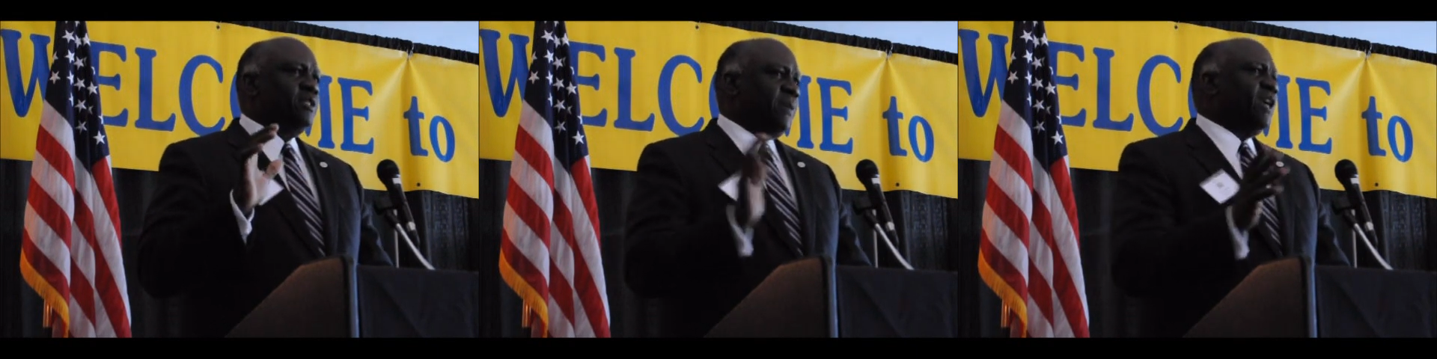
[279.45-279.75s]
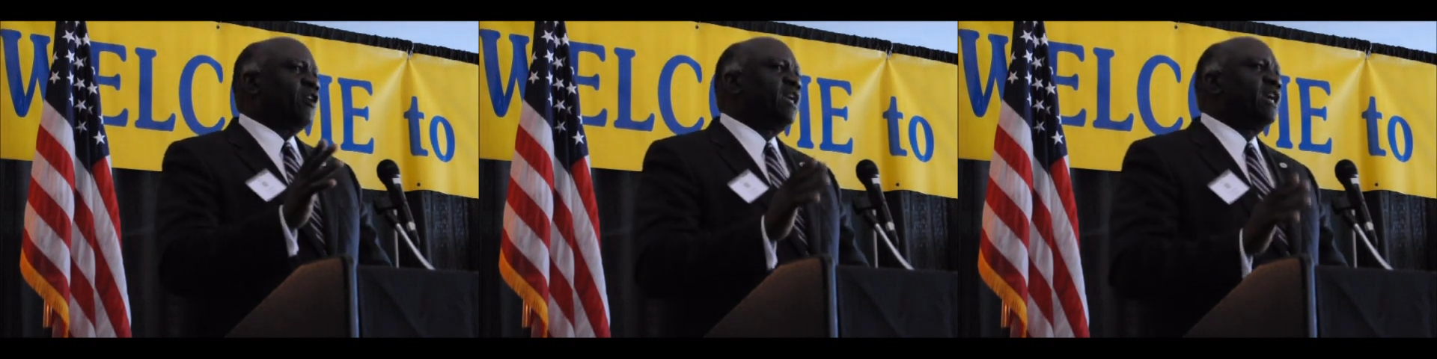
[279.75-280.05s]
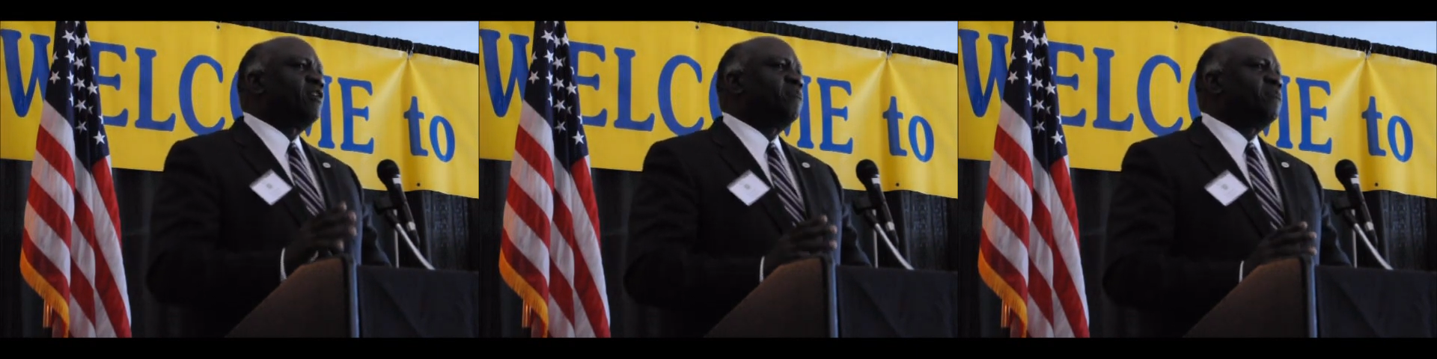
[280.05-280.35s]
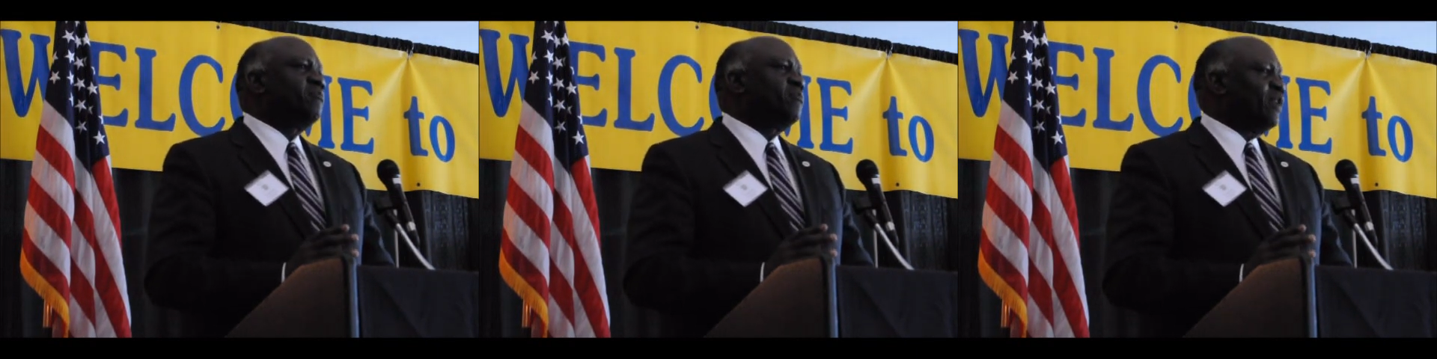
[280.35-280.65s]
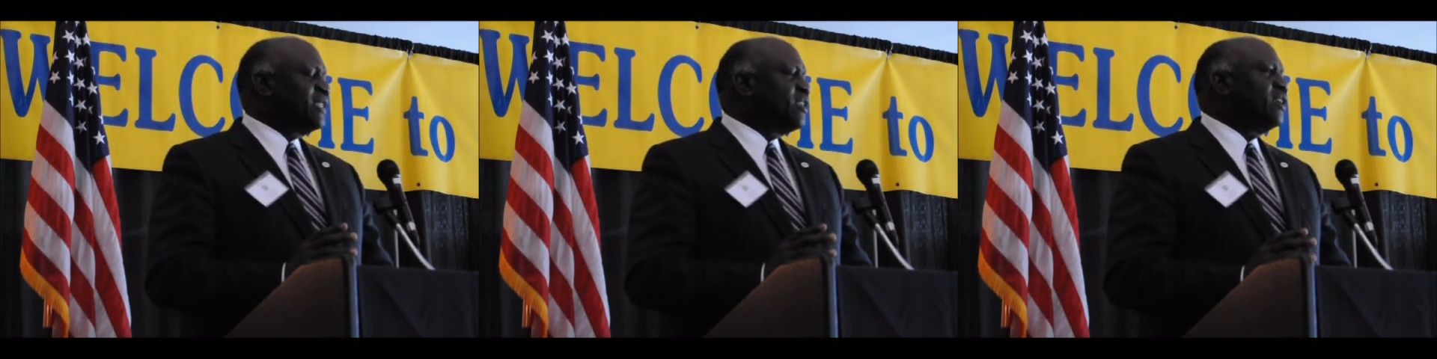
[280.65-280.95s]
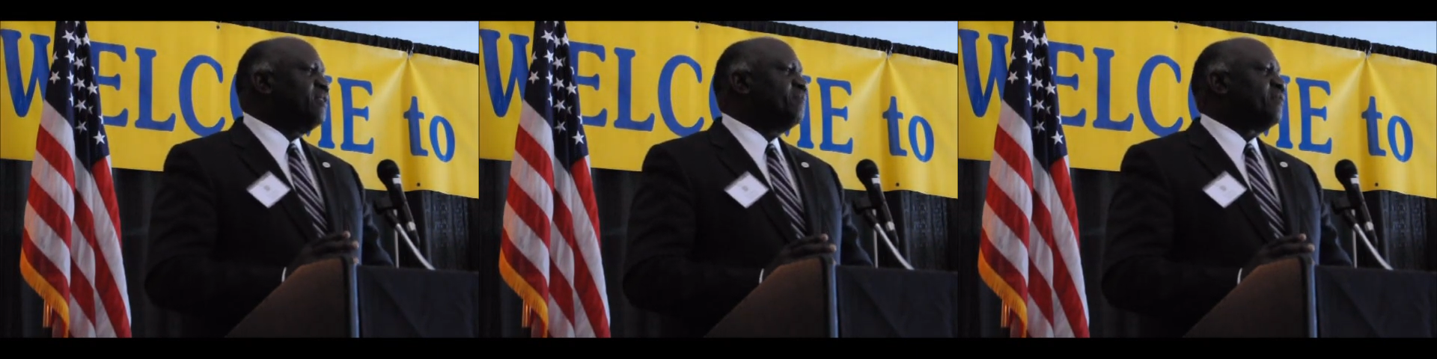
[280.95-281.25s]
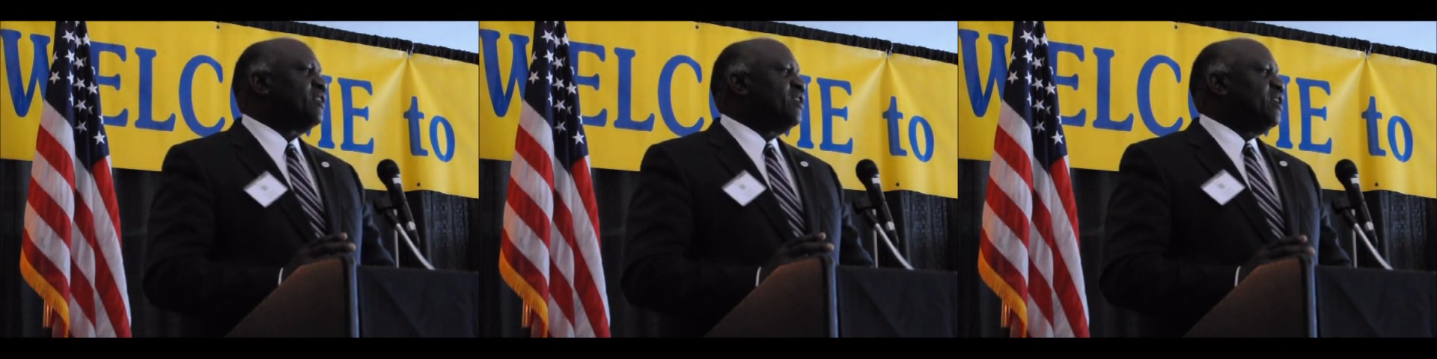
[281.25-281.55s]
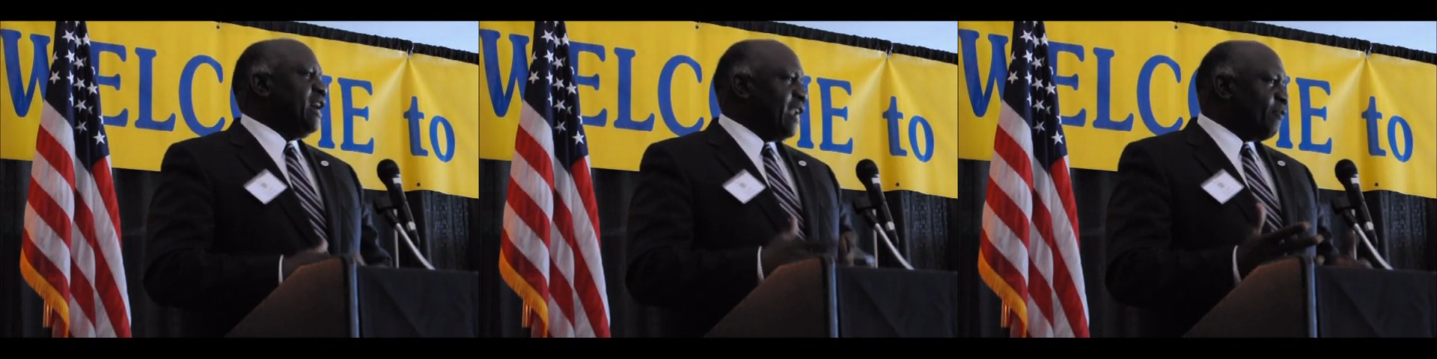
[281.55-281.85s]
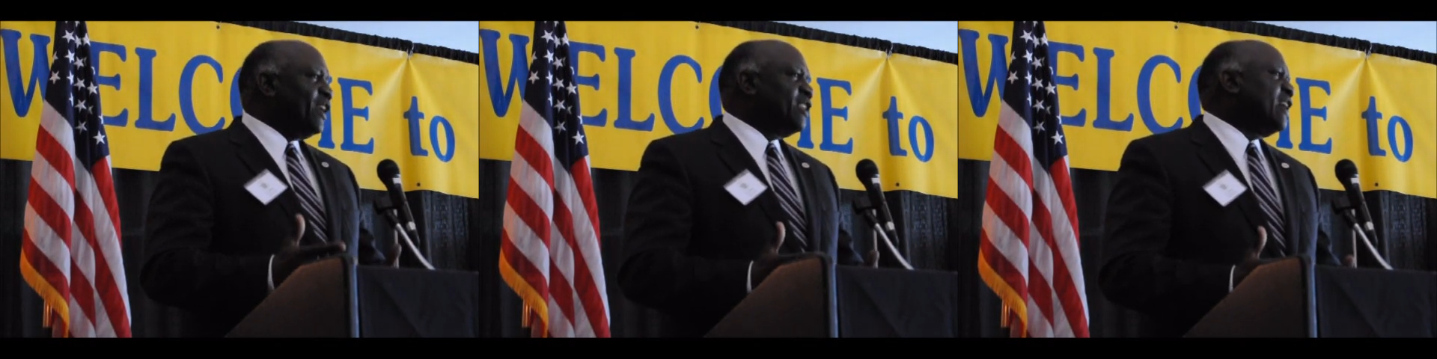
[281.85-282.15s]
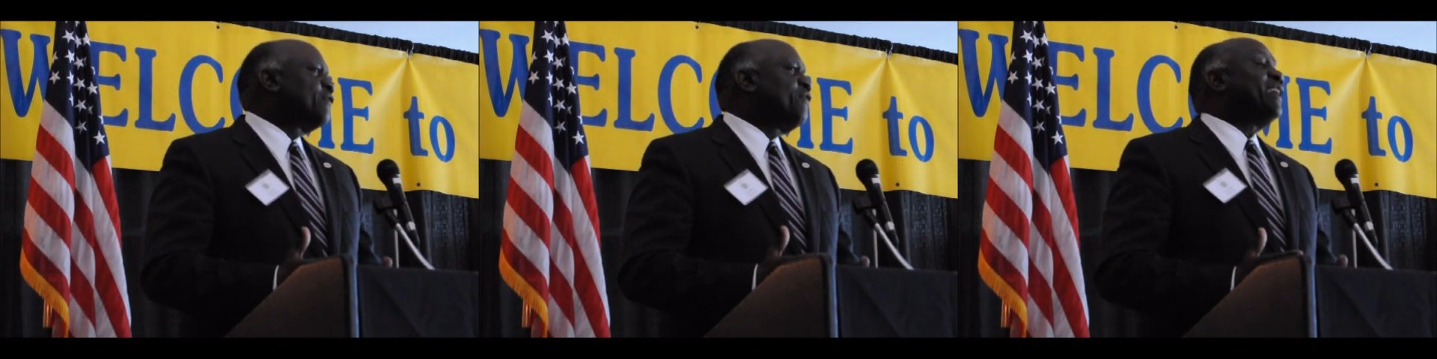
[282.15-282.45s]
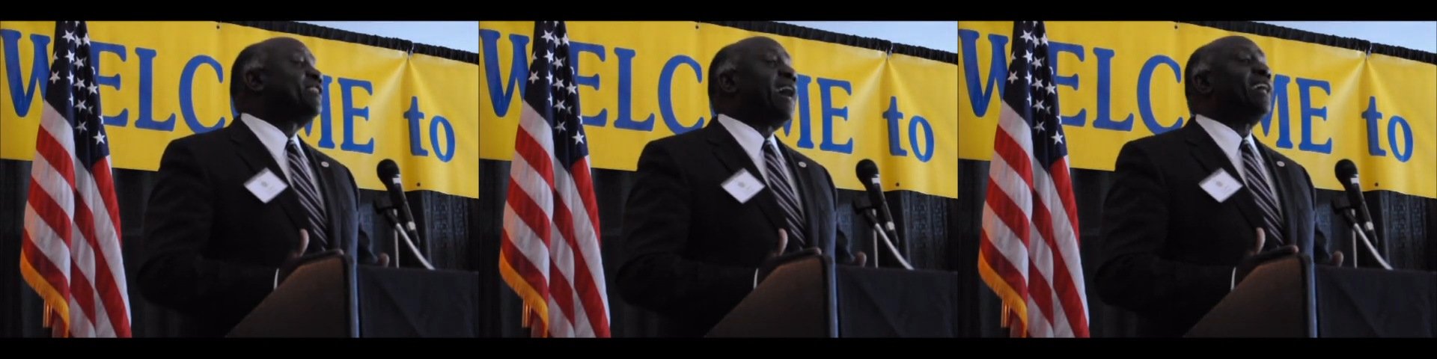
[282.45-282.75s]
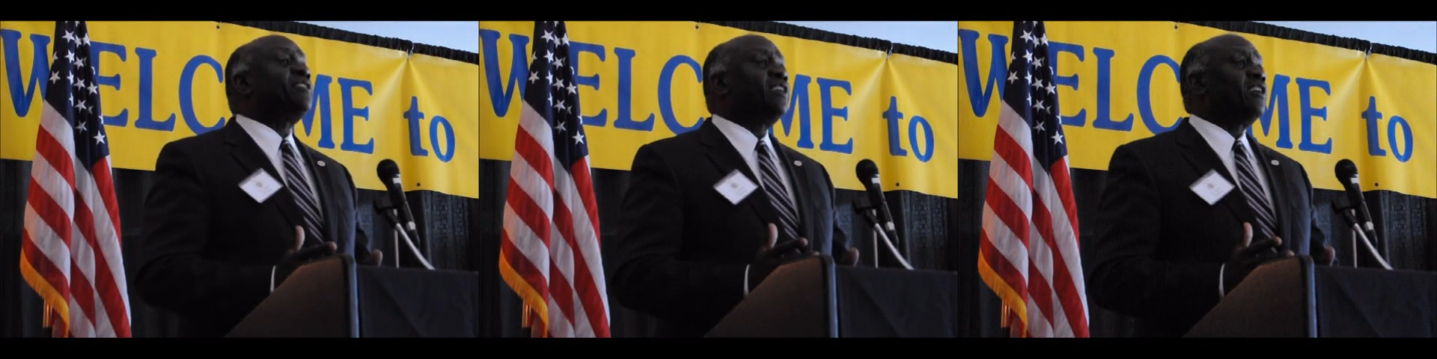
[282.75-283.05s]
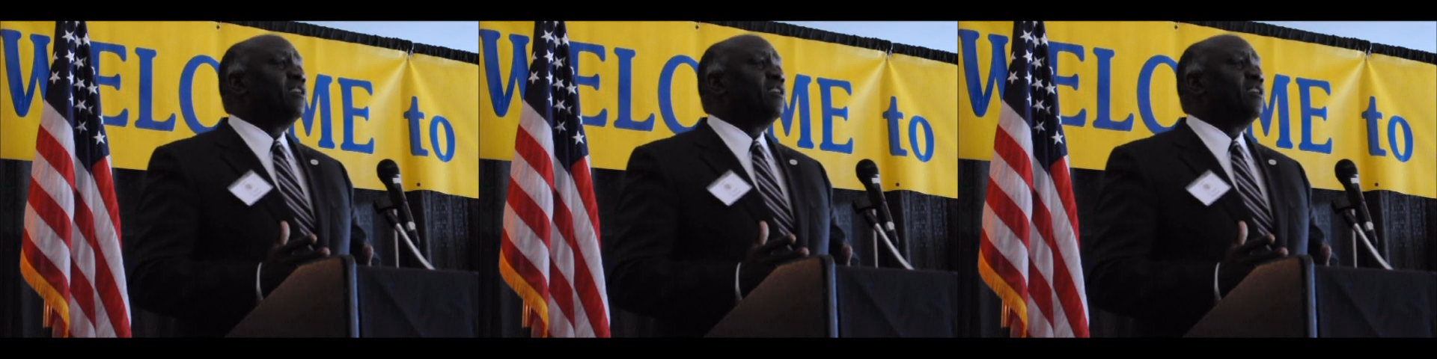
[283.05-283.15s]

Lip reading: speaker here recently, and I think that's fantastic.